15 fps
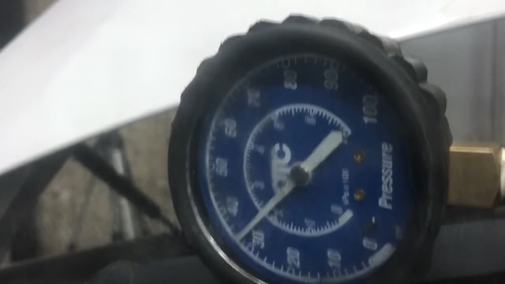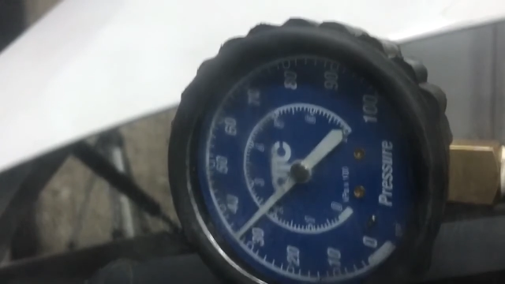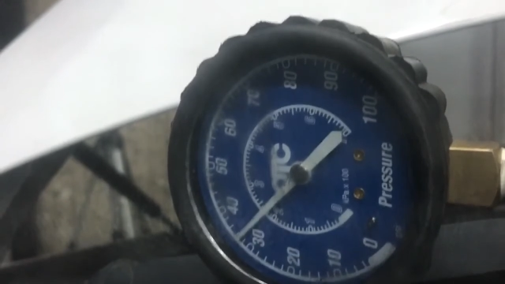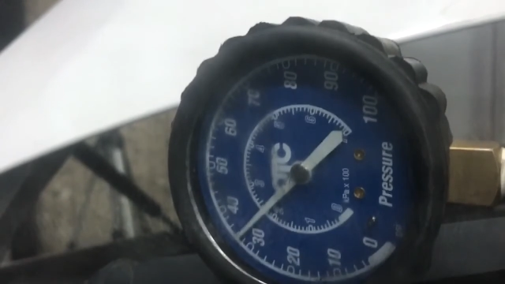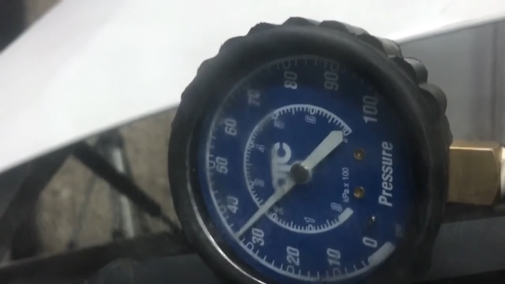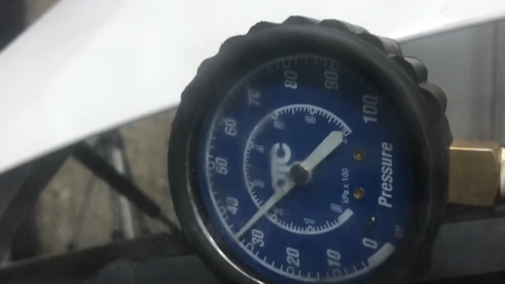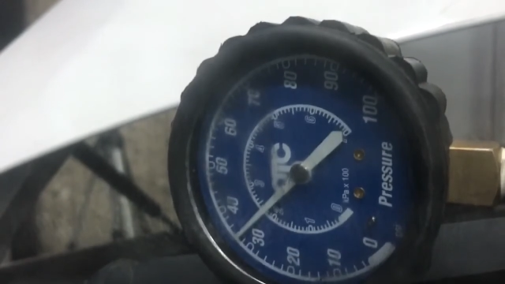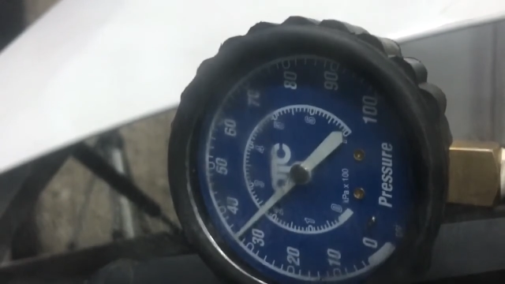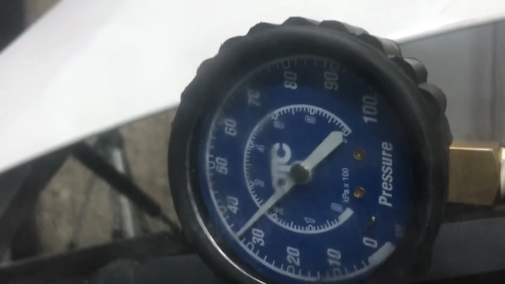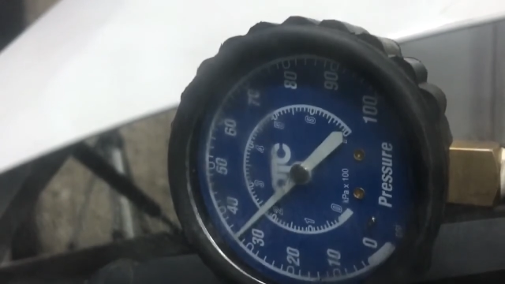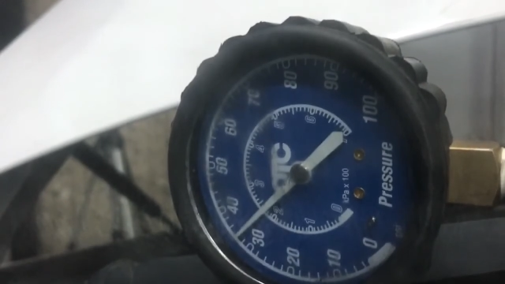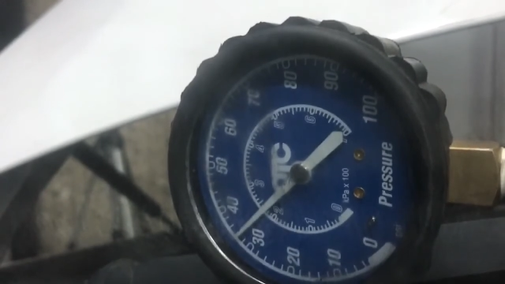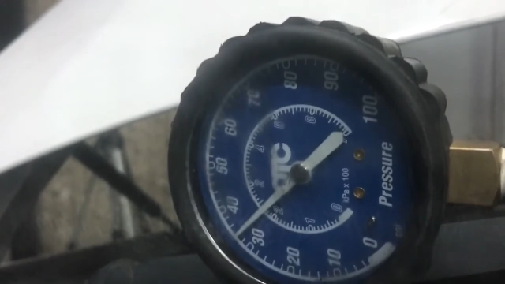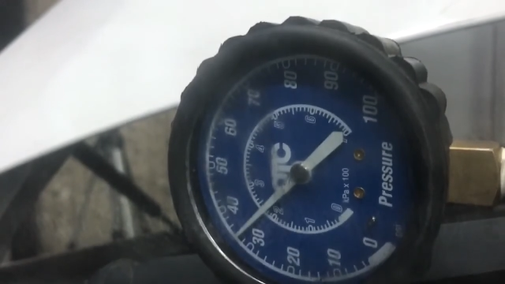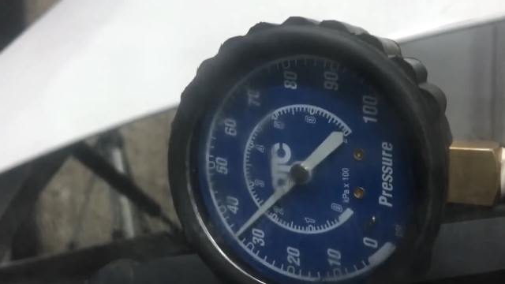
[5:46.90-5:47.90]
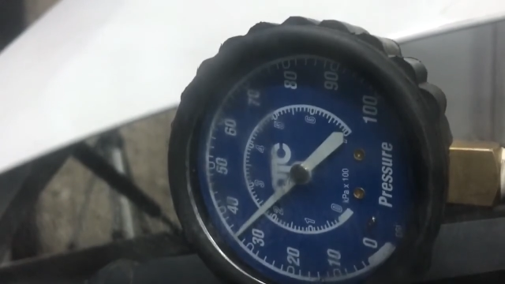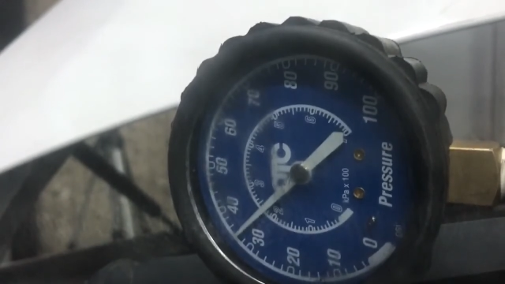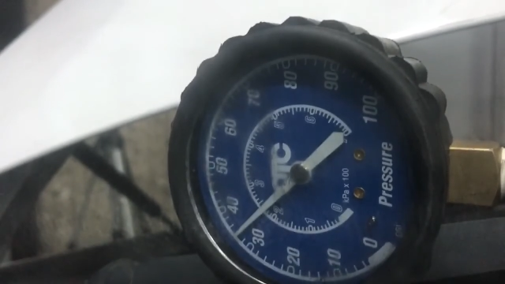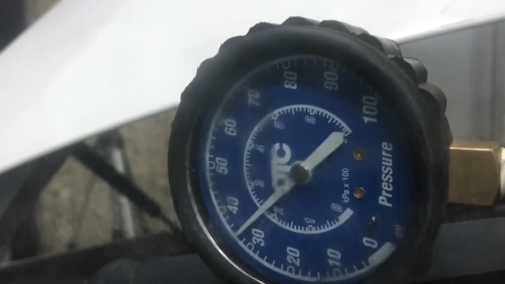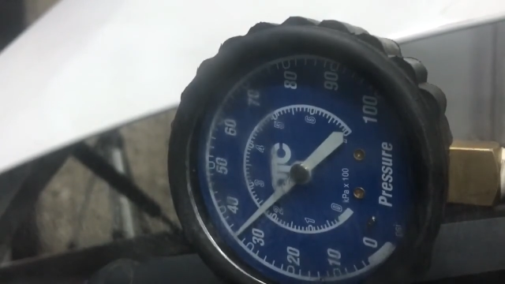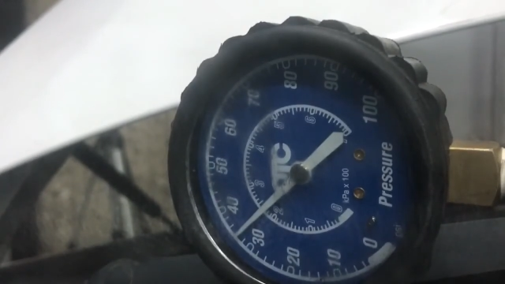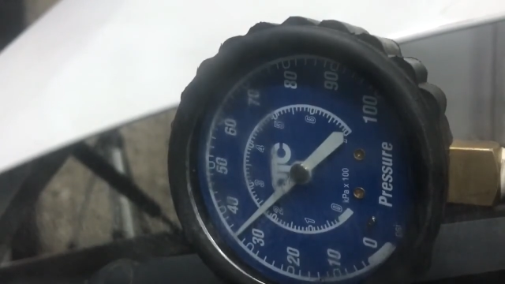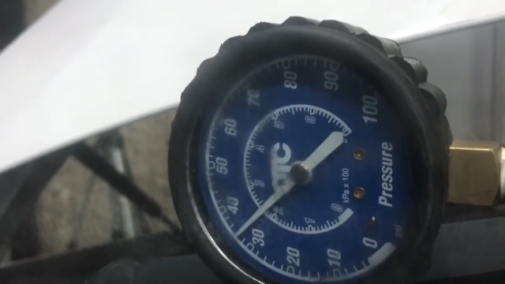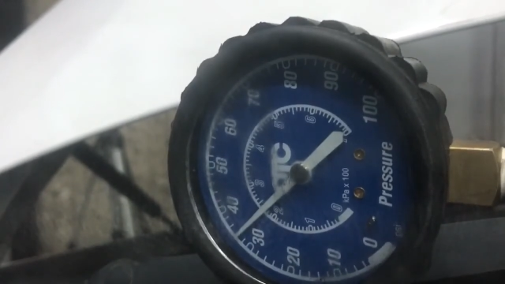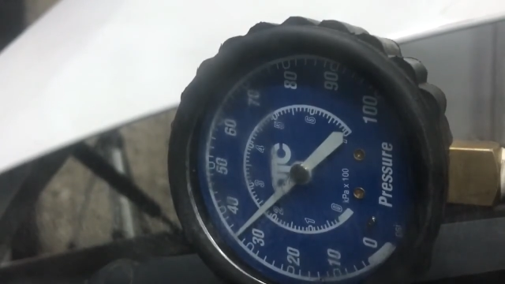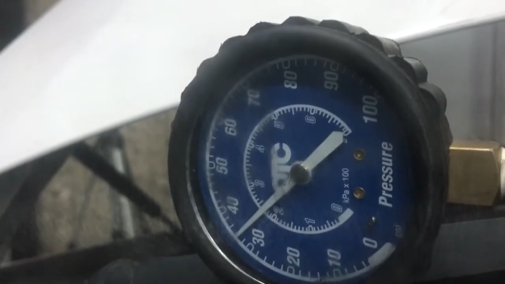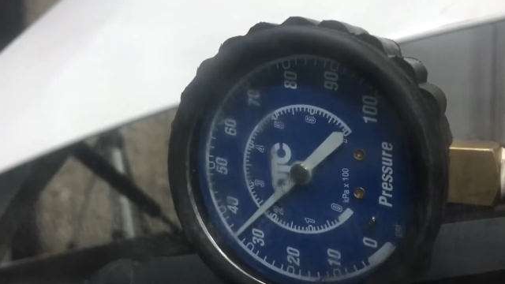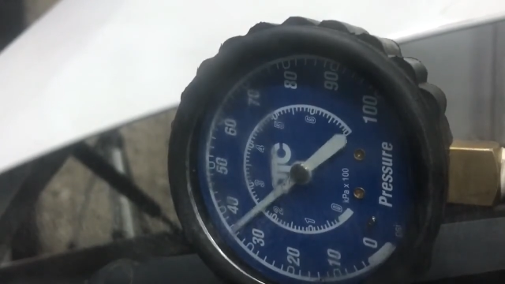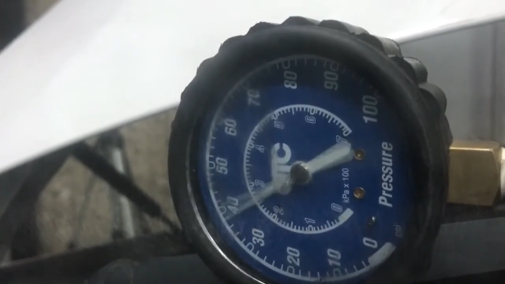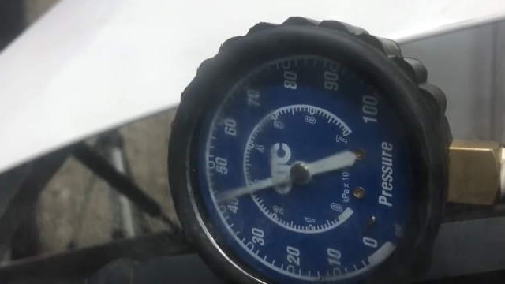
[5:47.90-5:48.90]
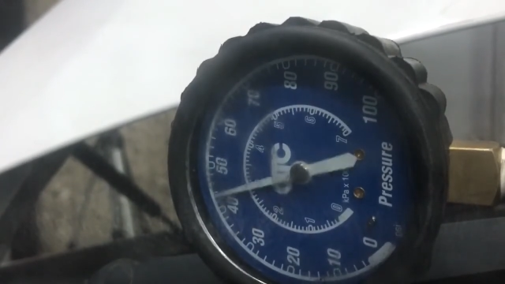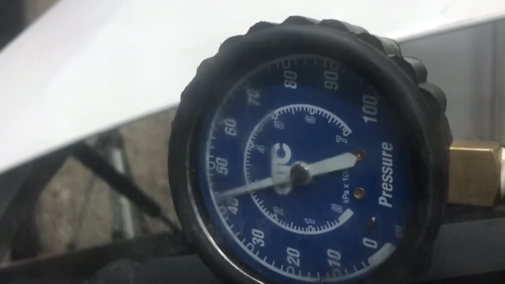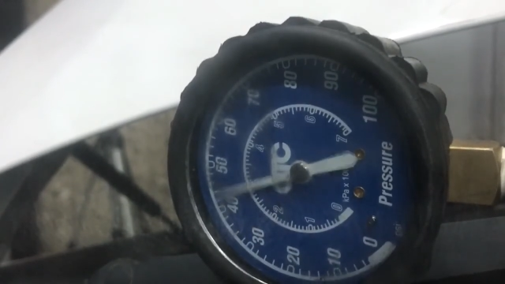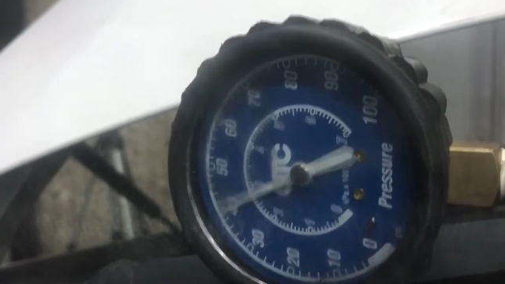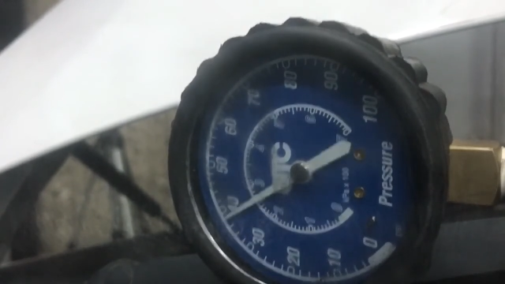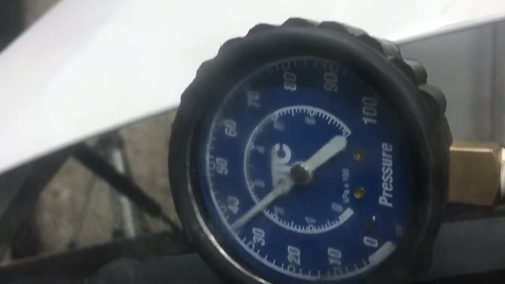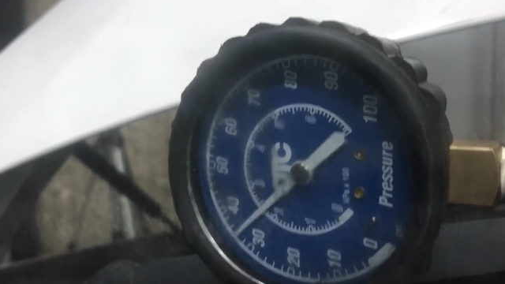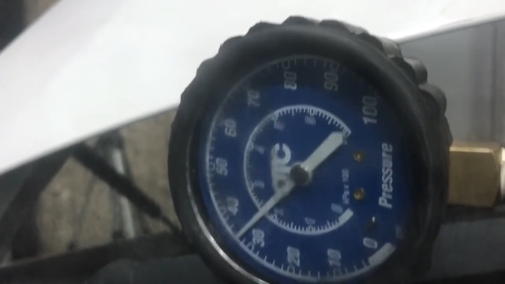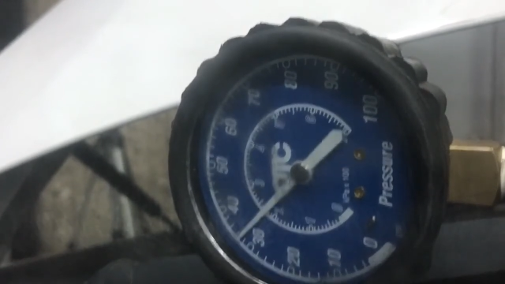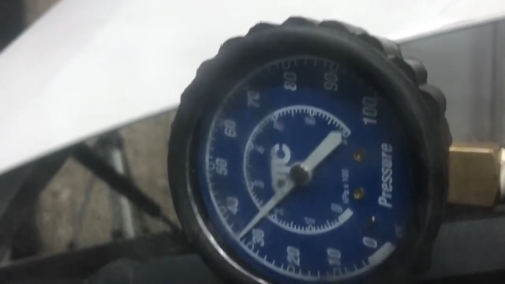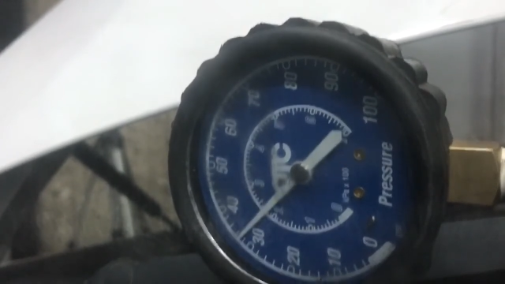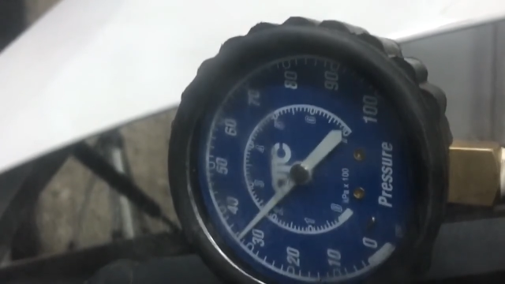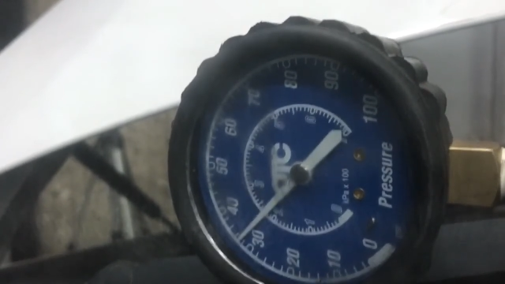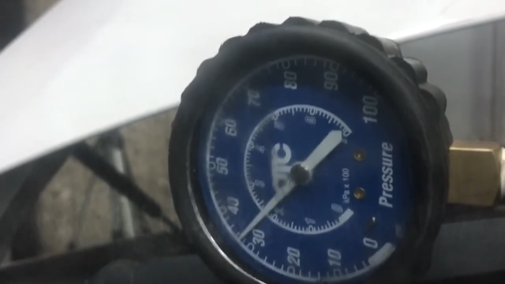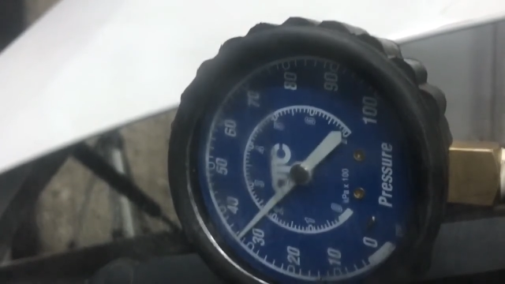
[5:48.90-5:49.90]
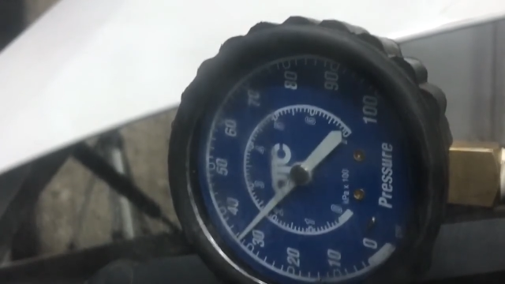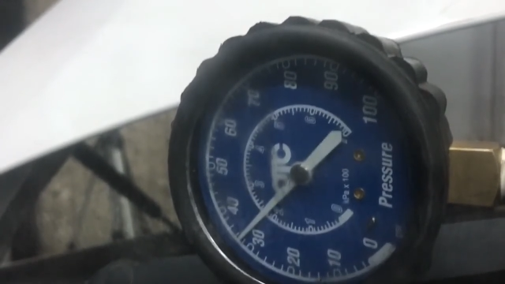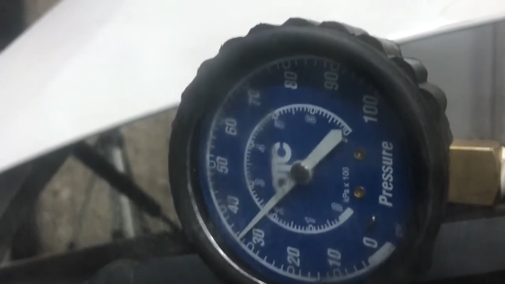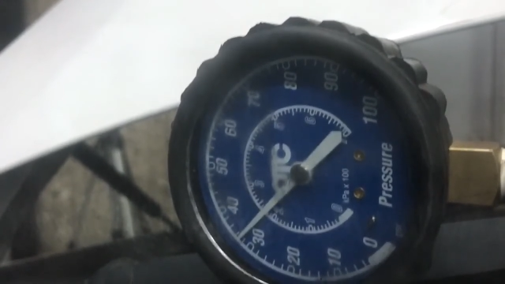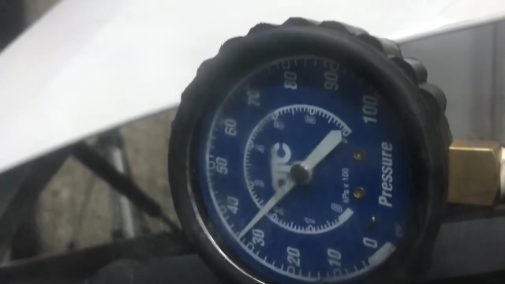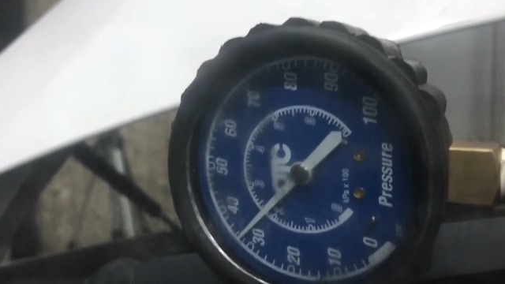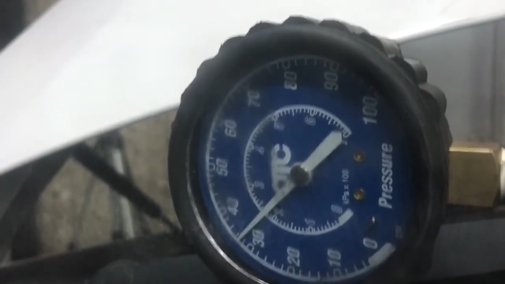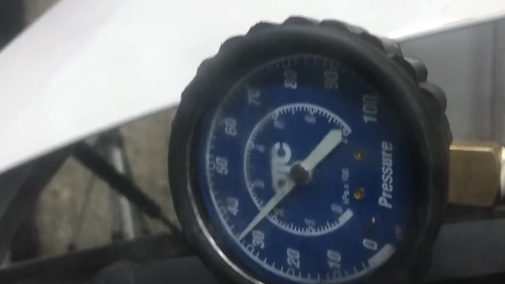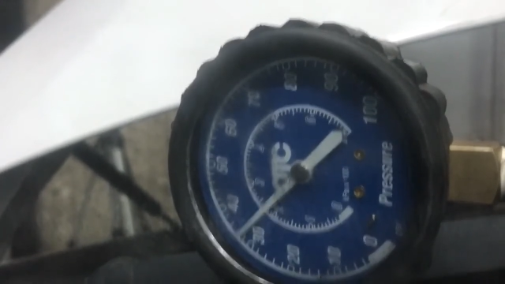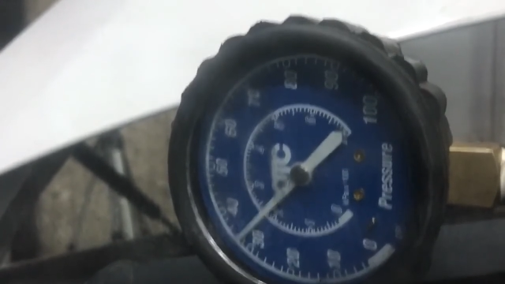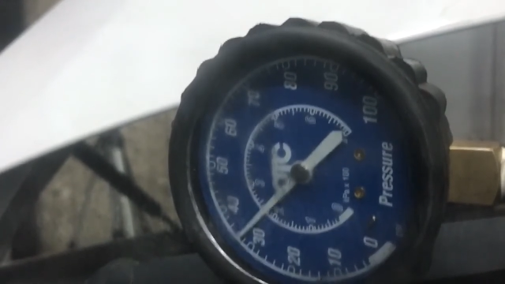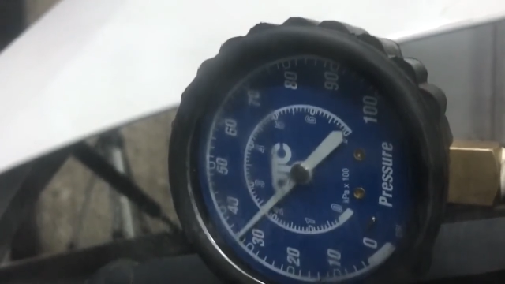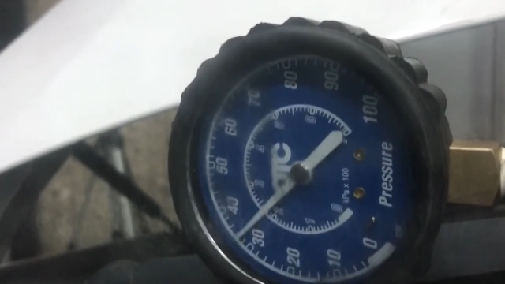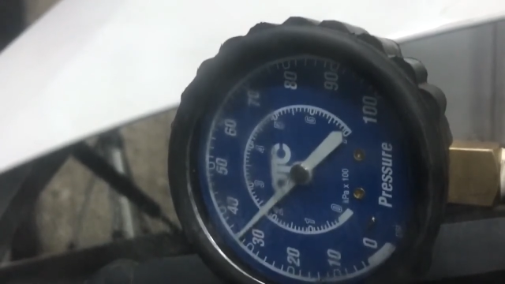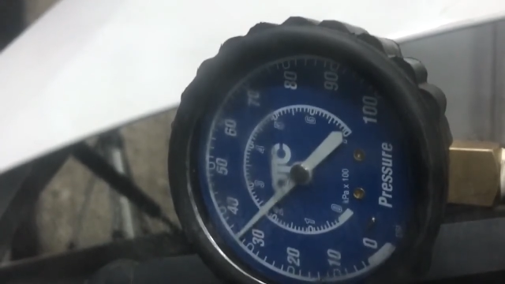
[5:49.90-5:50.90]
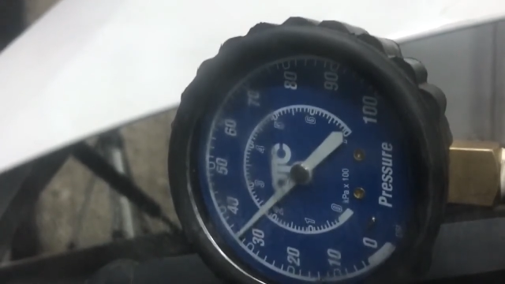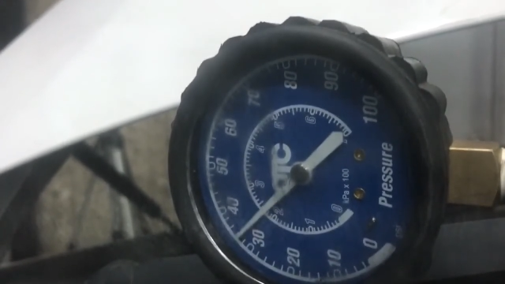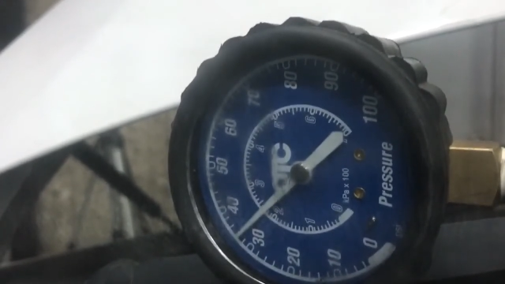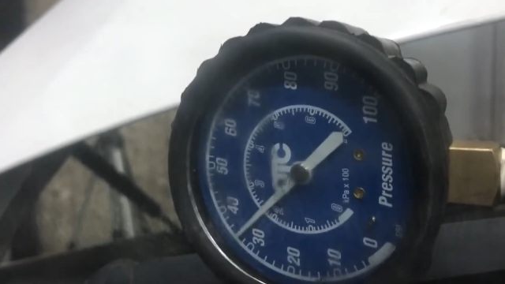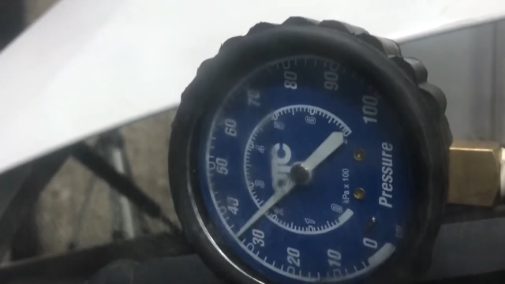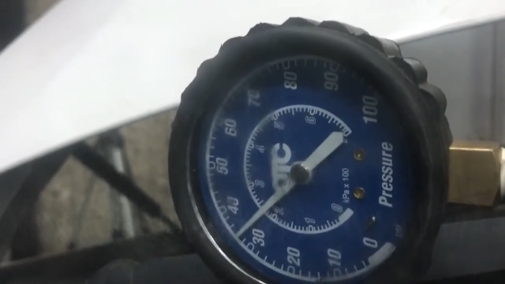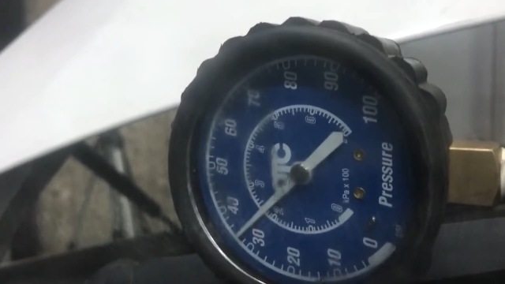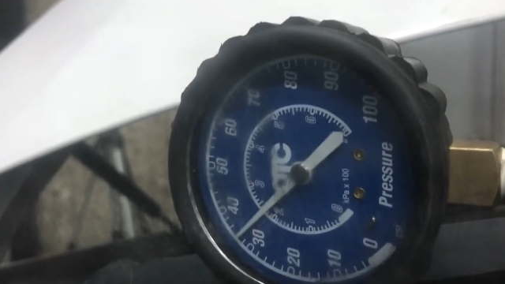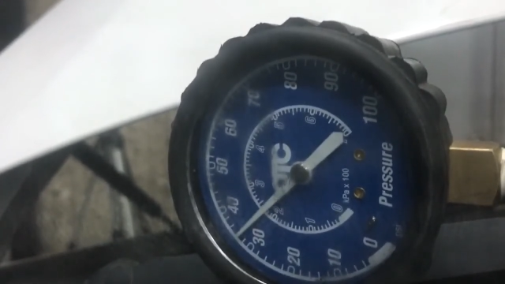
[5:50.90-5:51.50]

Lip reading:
Nobody's mouth can be seen.